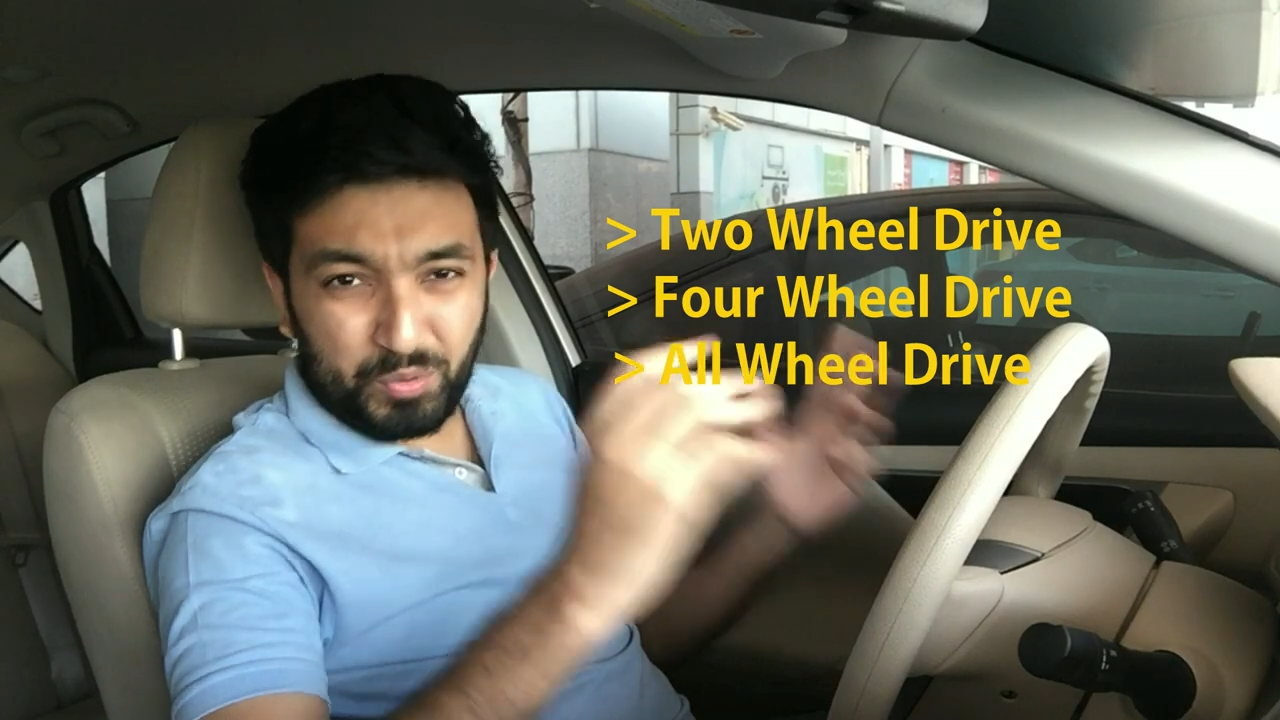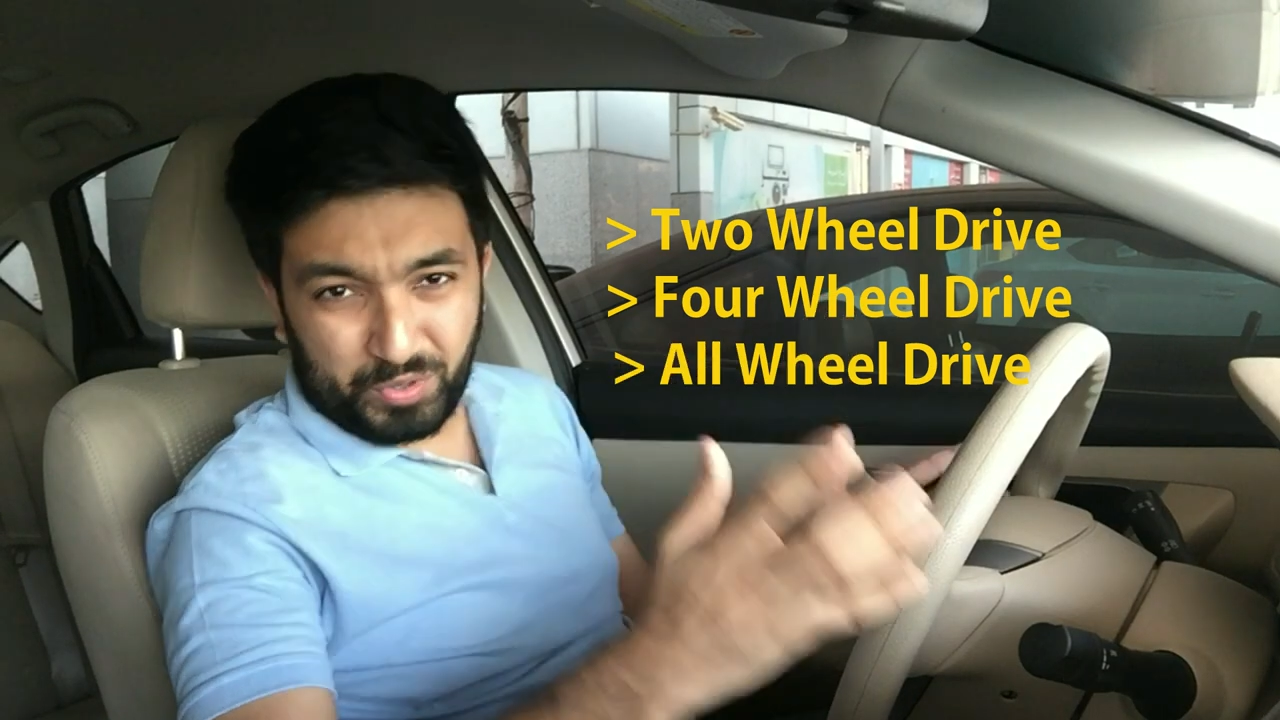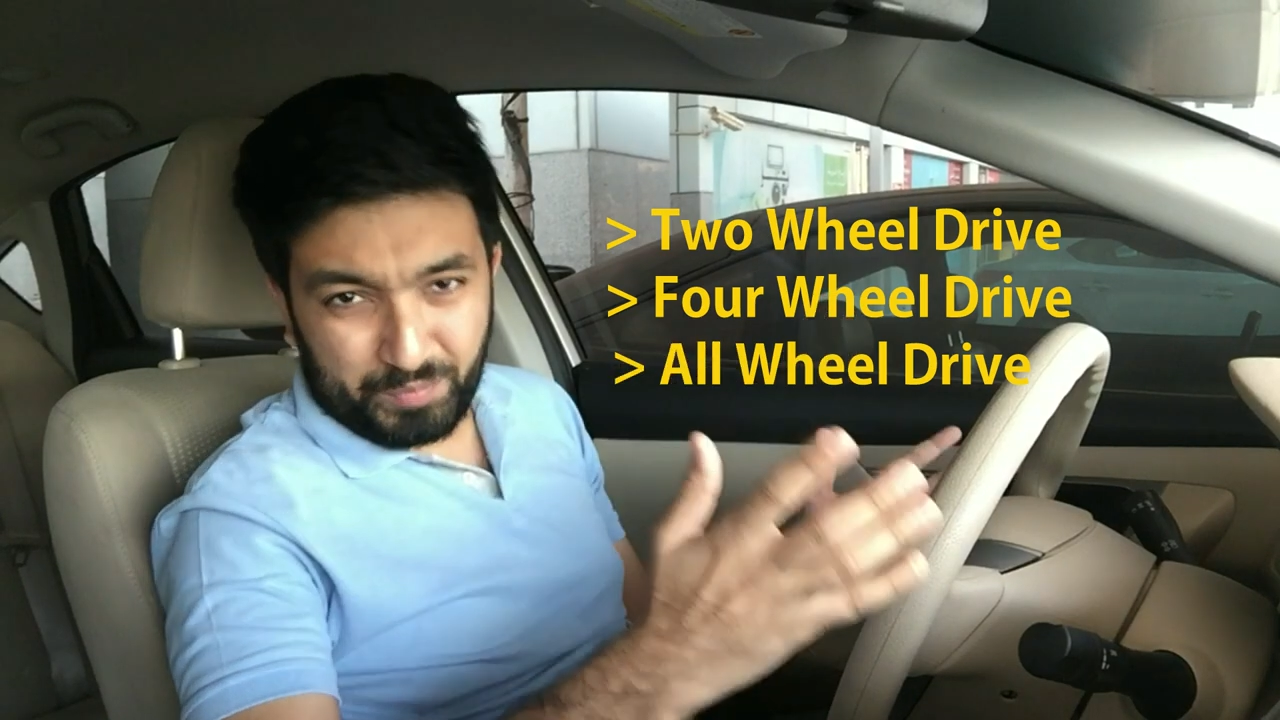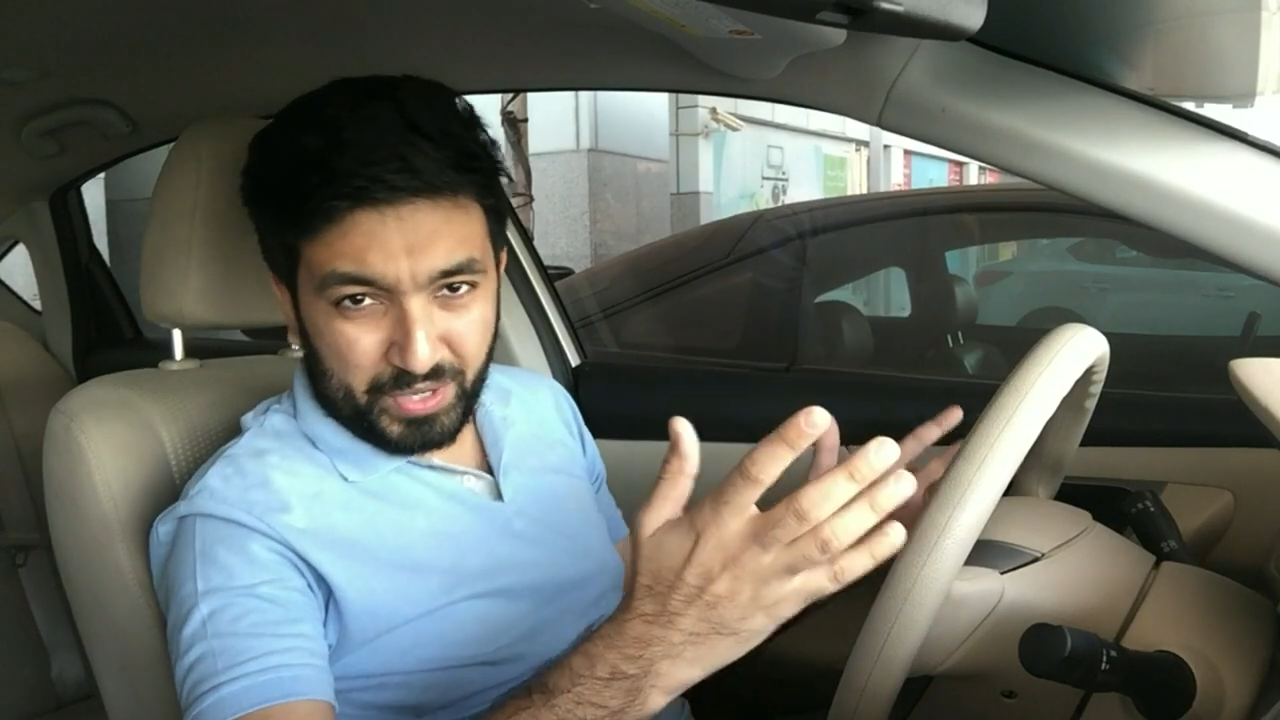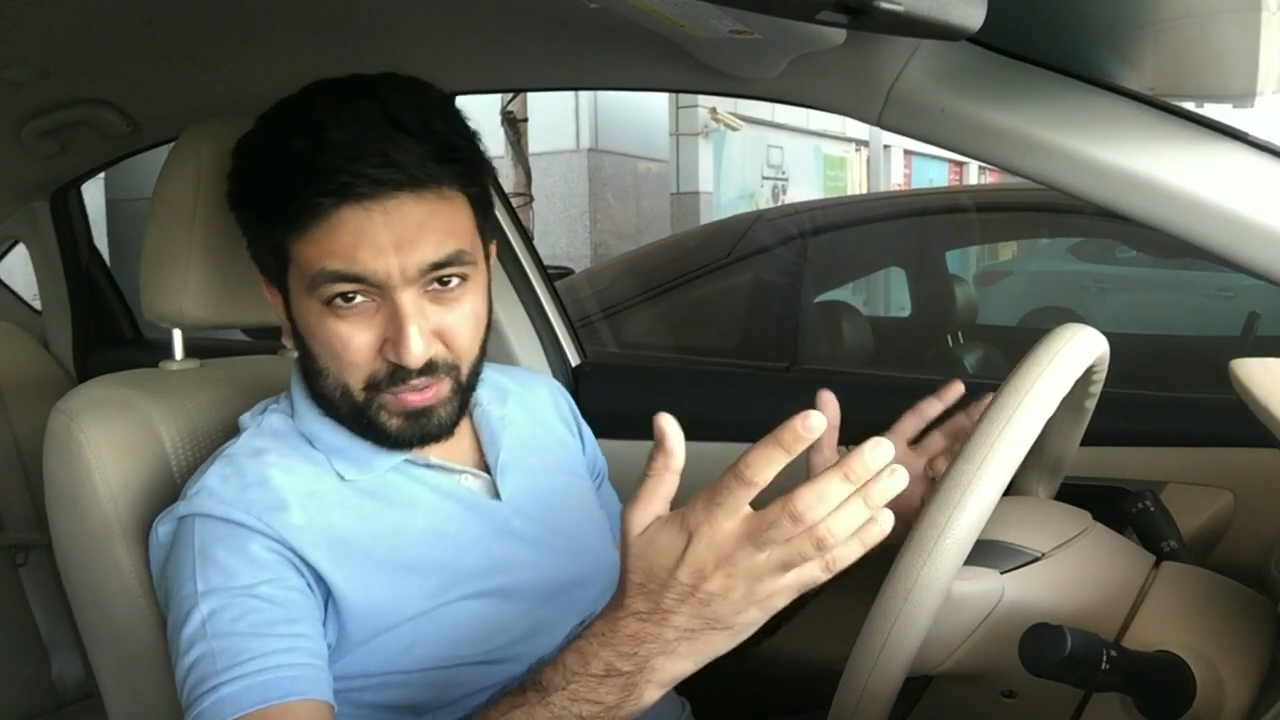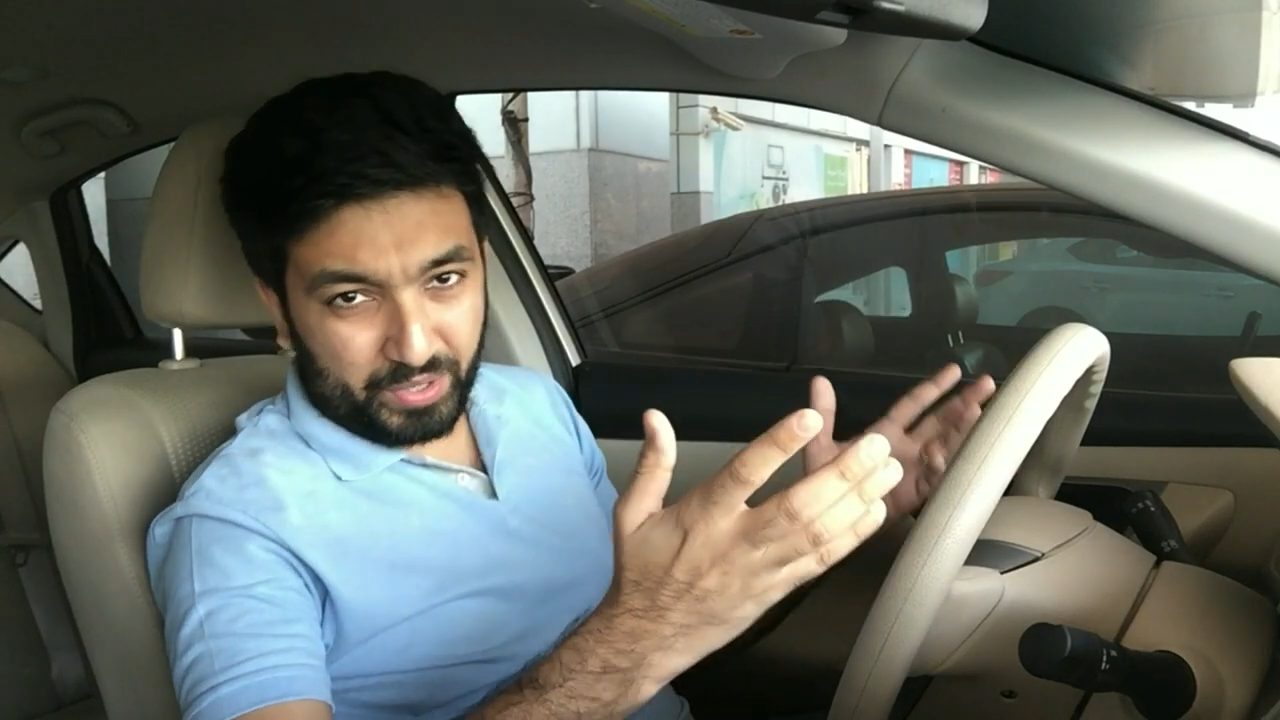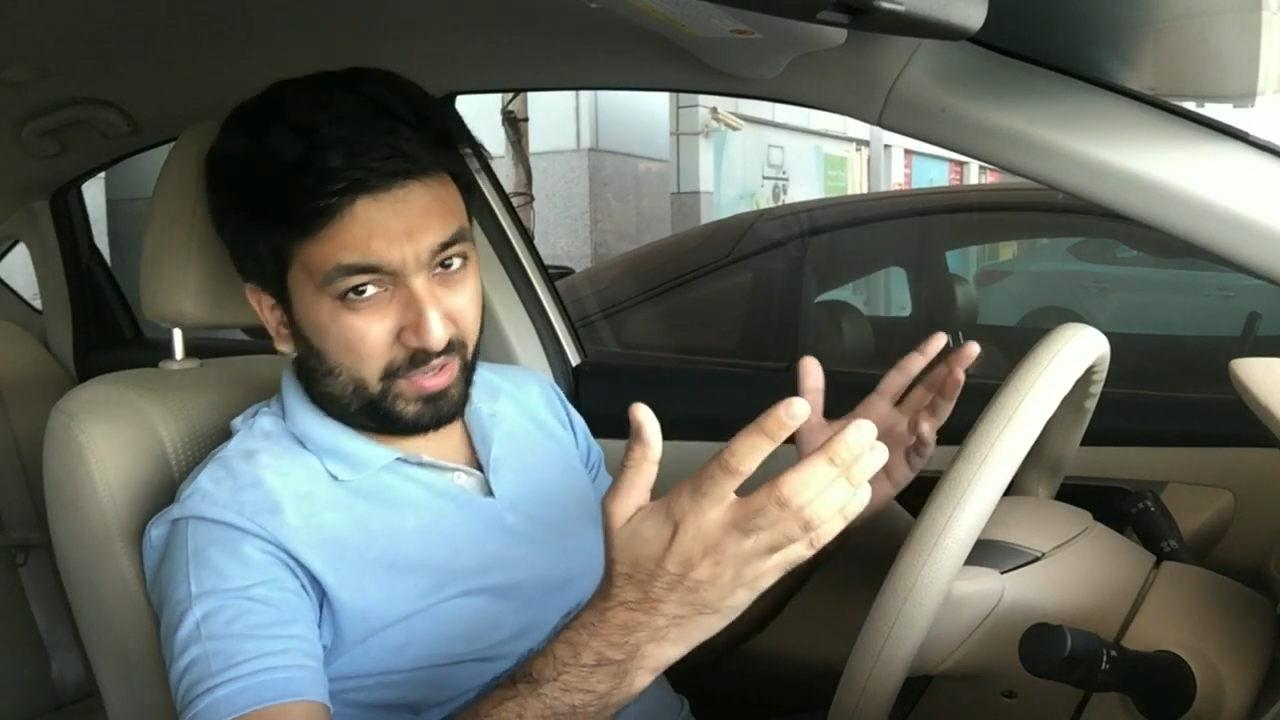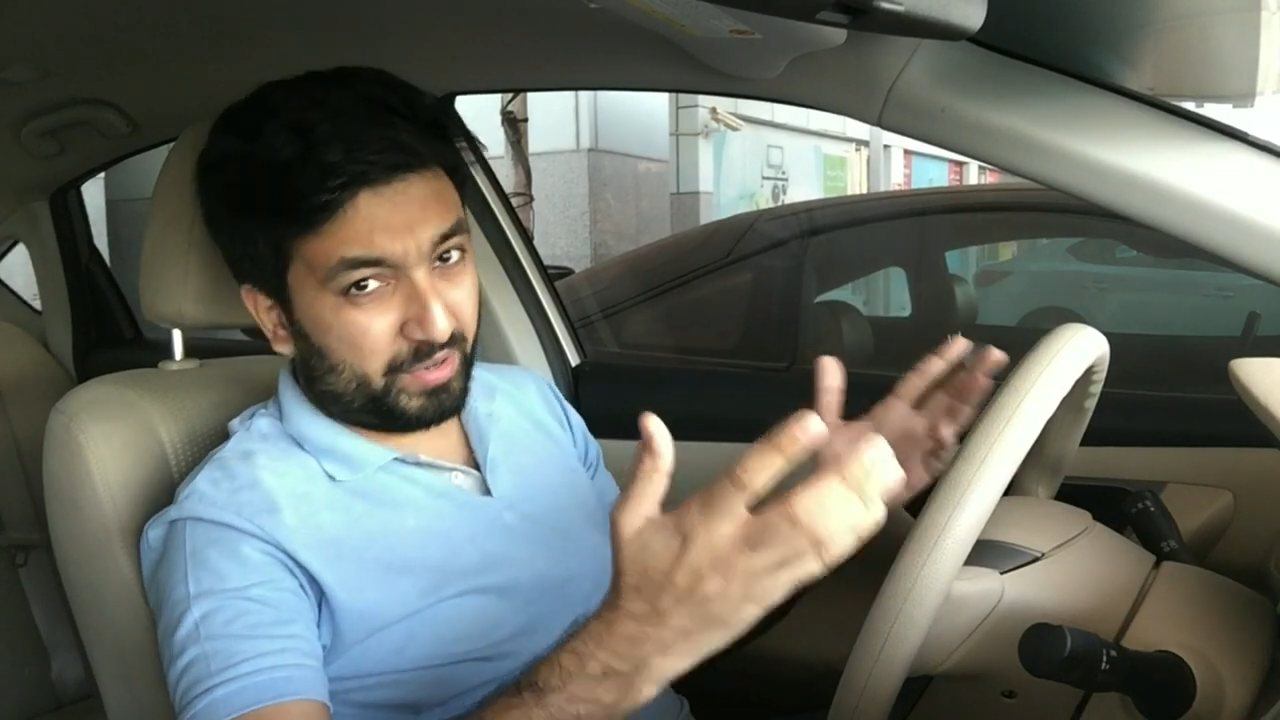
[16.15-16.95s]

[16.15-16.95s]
would be knowing